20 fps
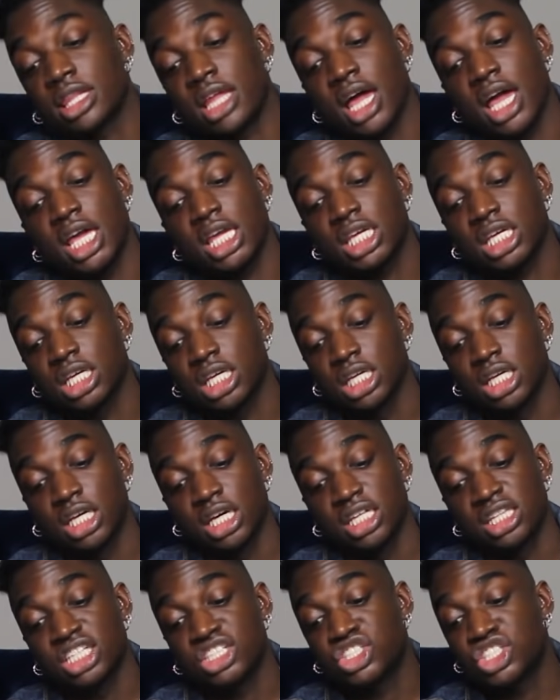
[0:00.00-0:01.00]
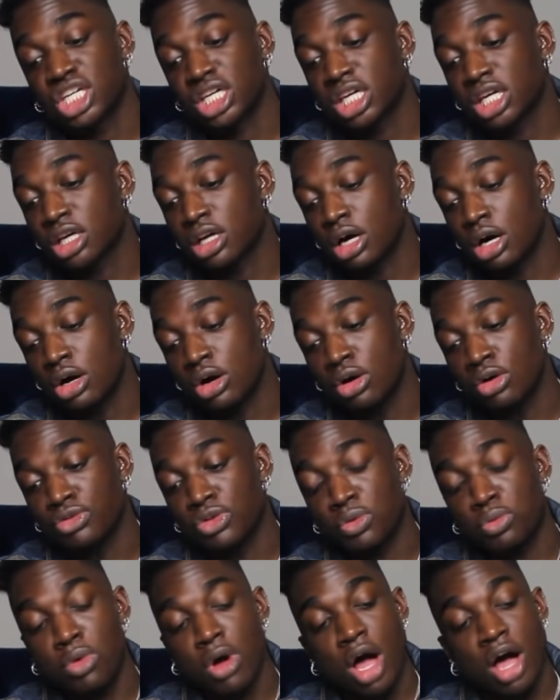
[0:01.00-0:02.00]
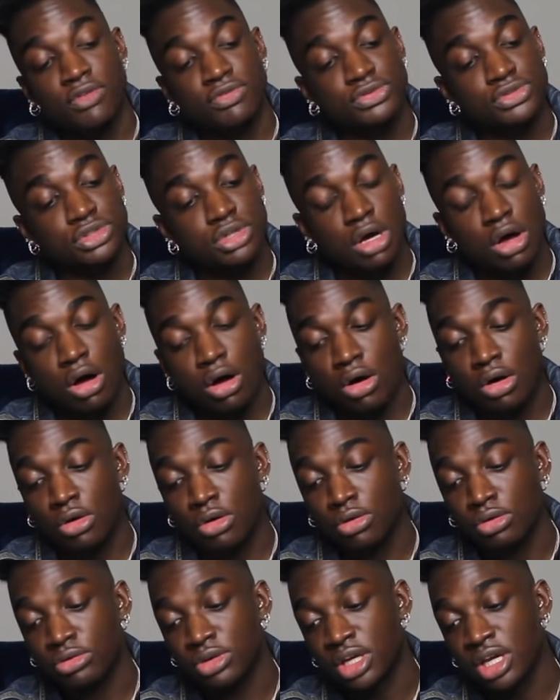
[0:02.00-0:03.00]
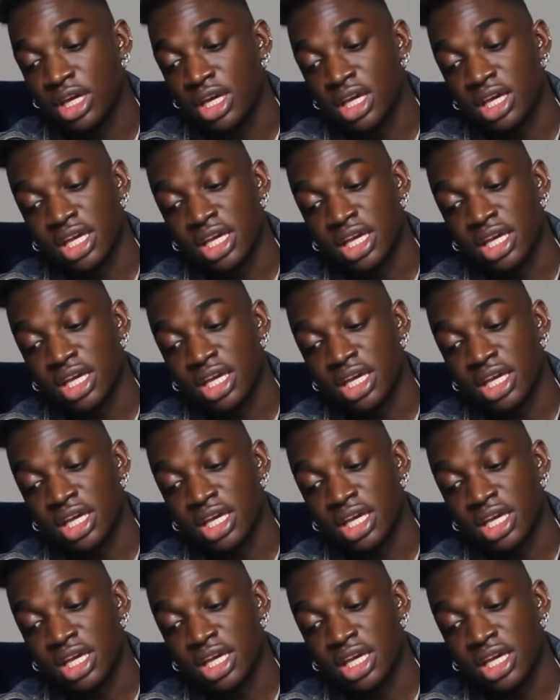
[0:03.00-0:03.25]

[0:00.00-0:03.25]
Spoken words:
Like, the chicken cold, the waffles cold.